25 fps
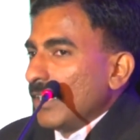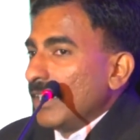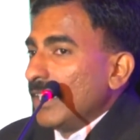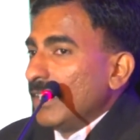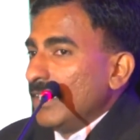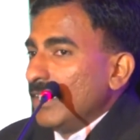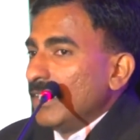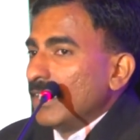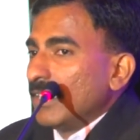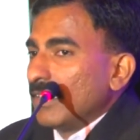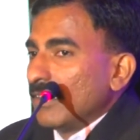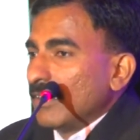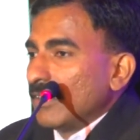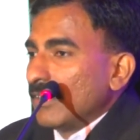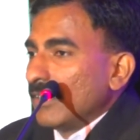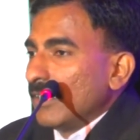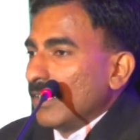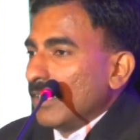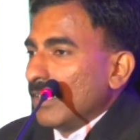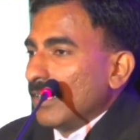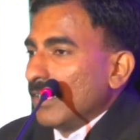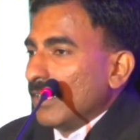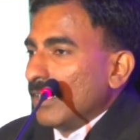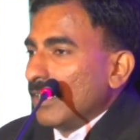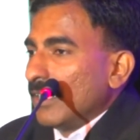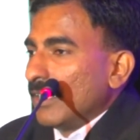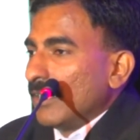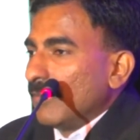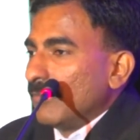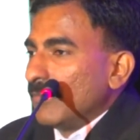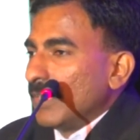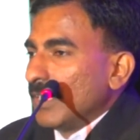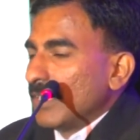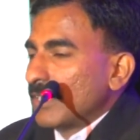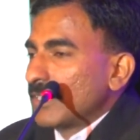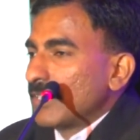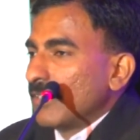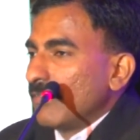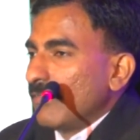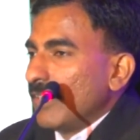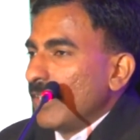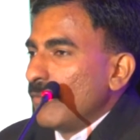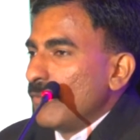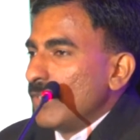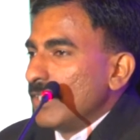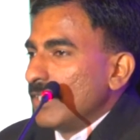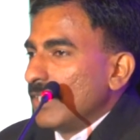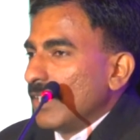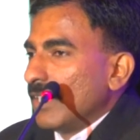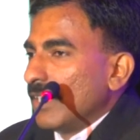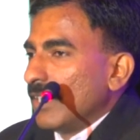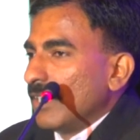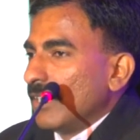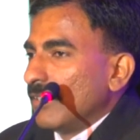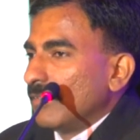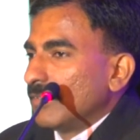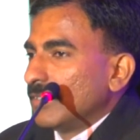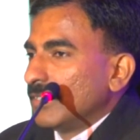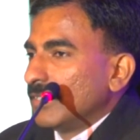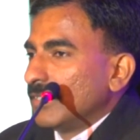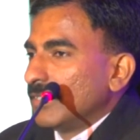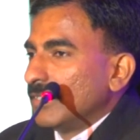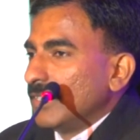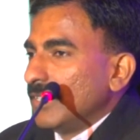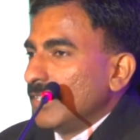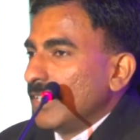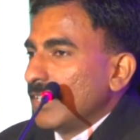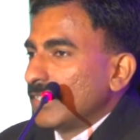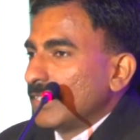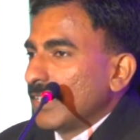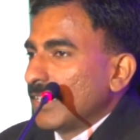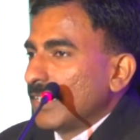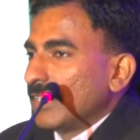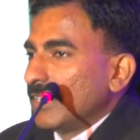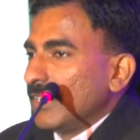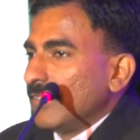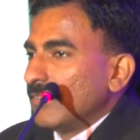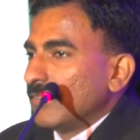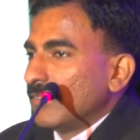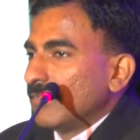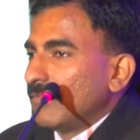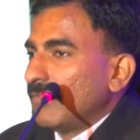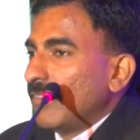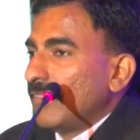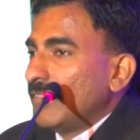they did a survey with senior executives.